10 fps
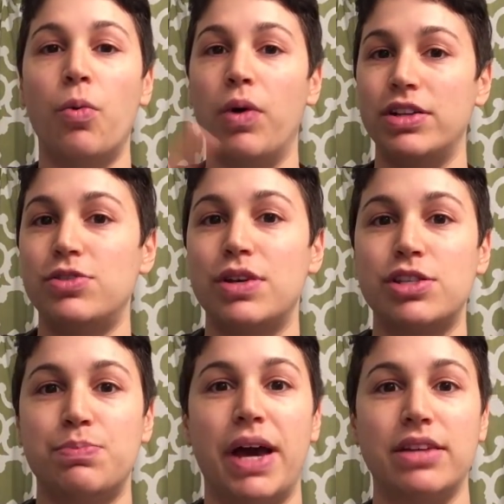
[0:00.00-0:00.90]
what to
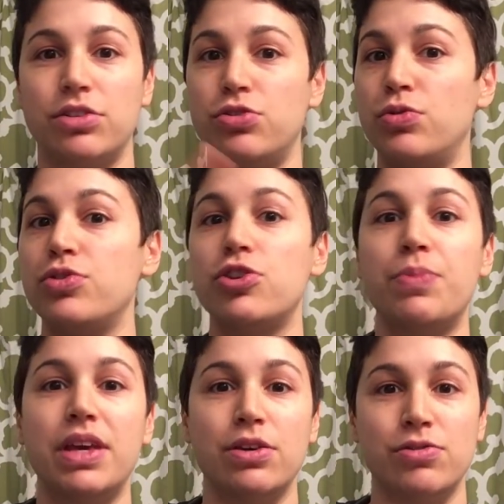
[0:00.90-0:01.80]
expect, the tools you'll
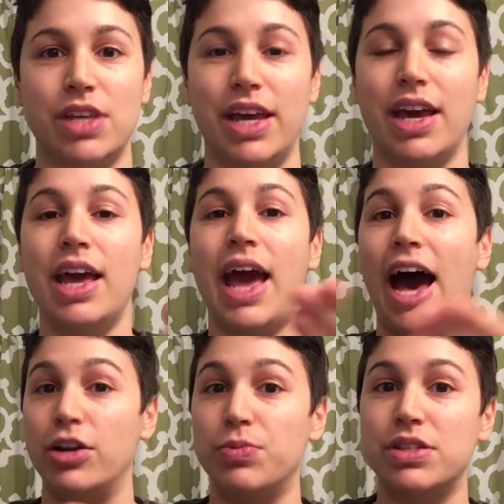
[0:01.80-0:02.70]
be using,
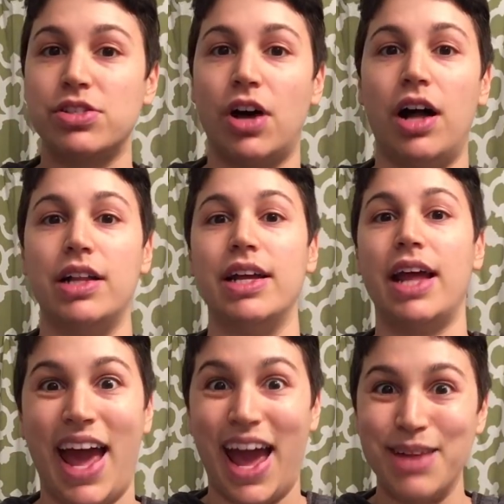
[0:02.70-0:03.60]
how to install
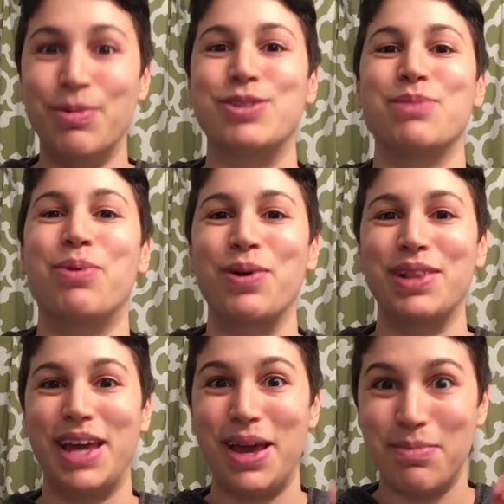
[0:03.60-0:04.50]
it, and most
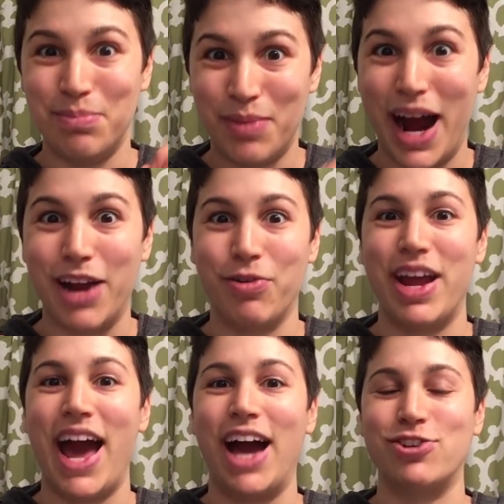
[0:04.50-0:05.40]
importantly, my
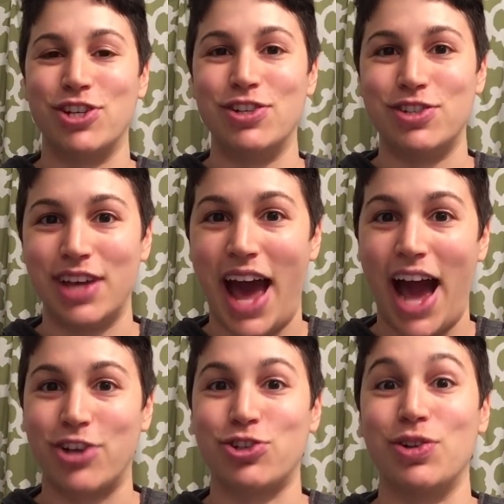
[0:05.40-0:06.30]
reaction to
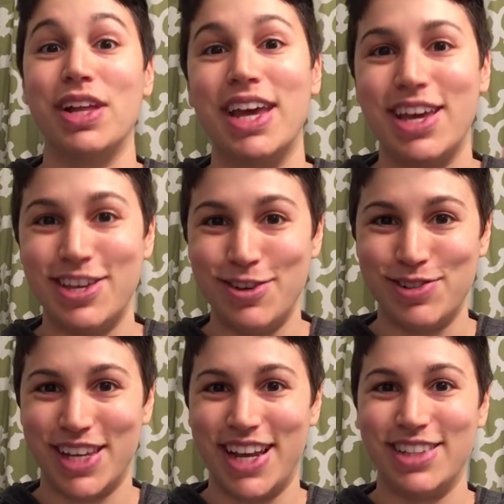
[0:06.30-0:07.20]
actually
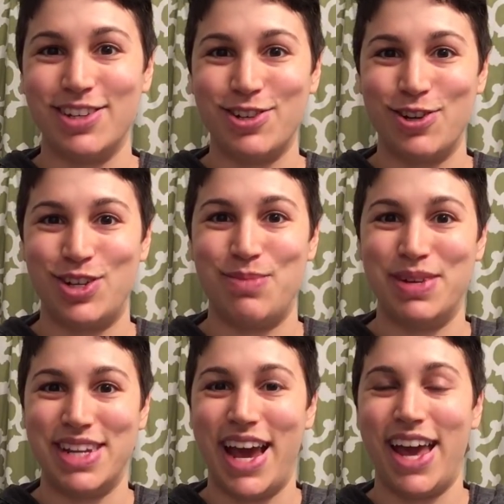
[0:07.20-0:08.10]
using the Tushy
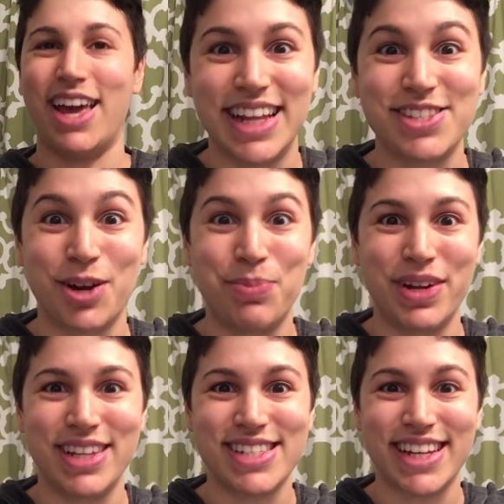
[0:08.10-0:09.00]
bidet. Let's start
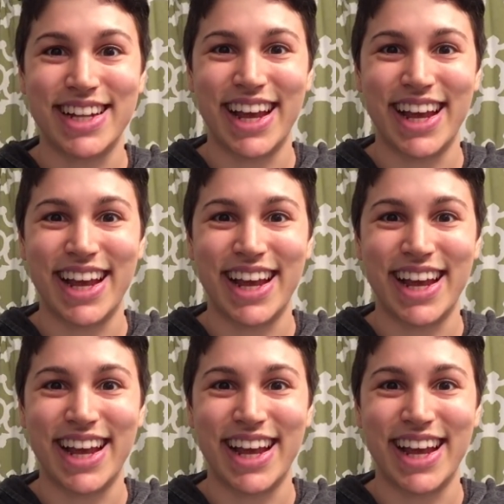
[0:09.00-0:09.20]
putting this thing